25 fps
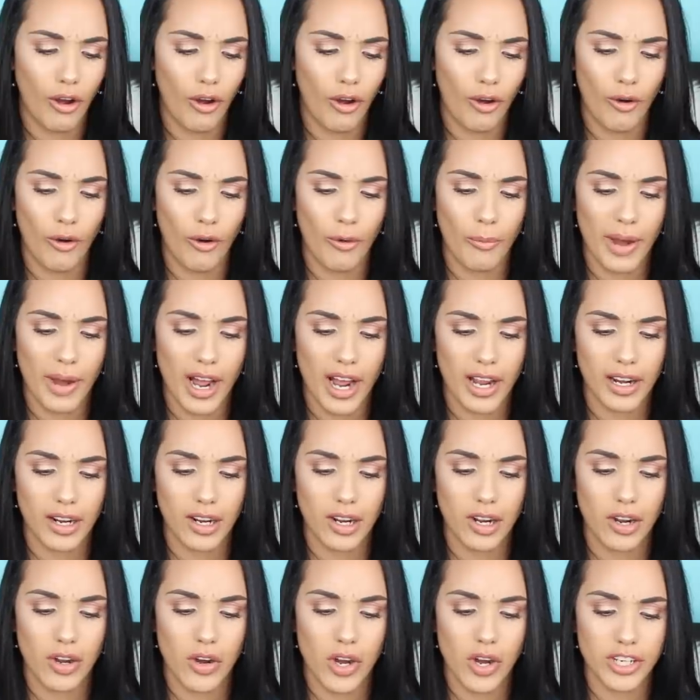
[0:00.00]
oh my
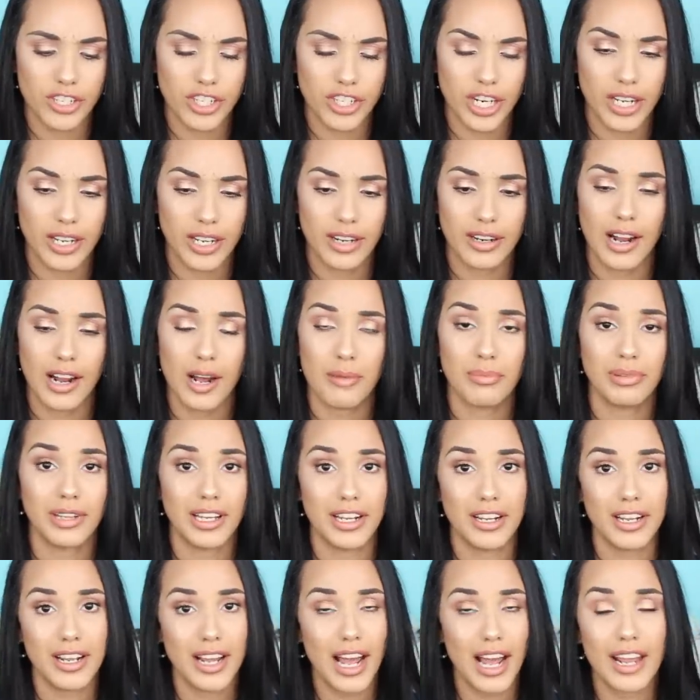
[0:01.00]
gosh, I cannot
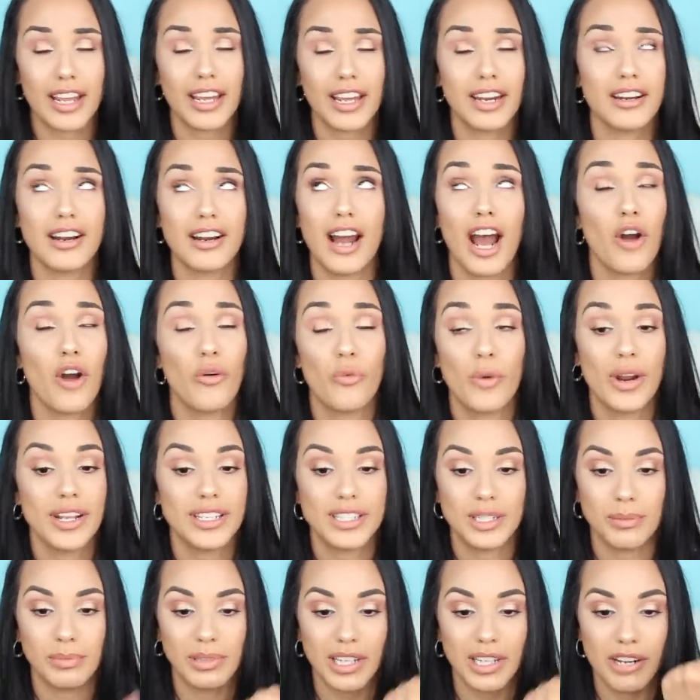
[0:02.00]

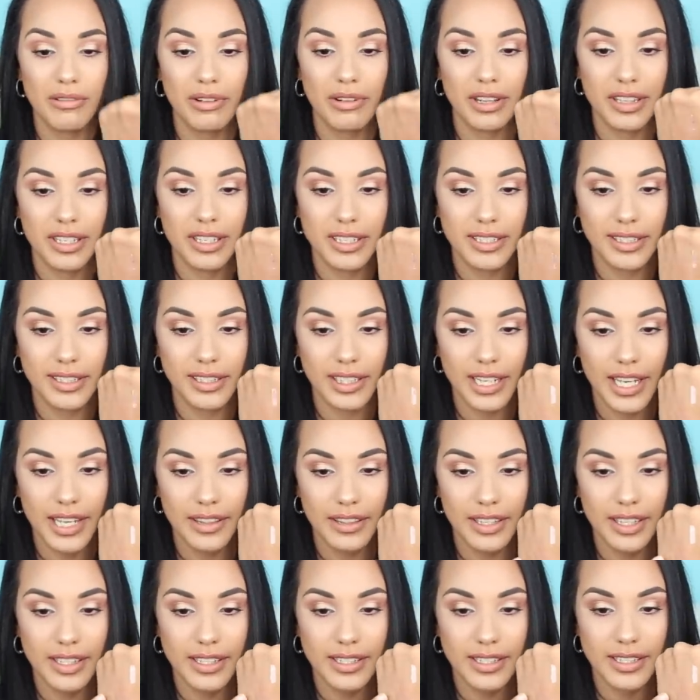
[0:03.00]
wait to play with this. Look
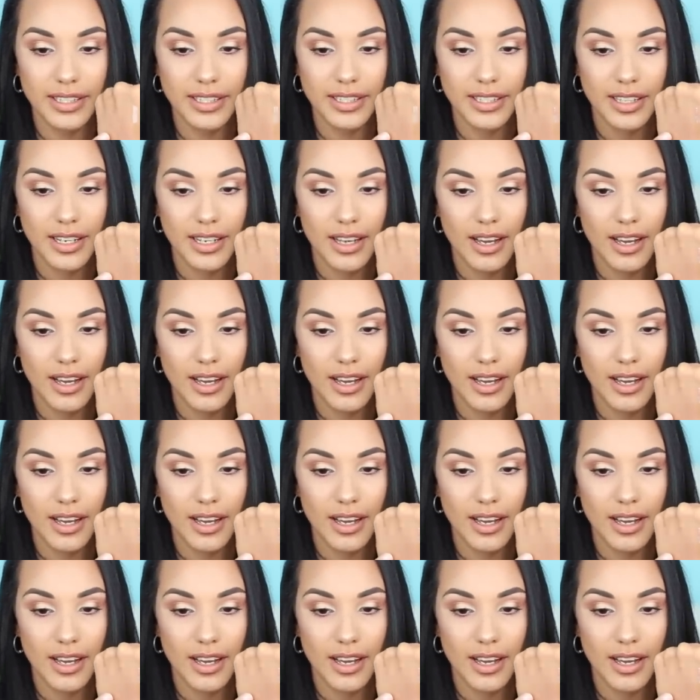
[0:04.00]
at this.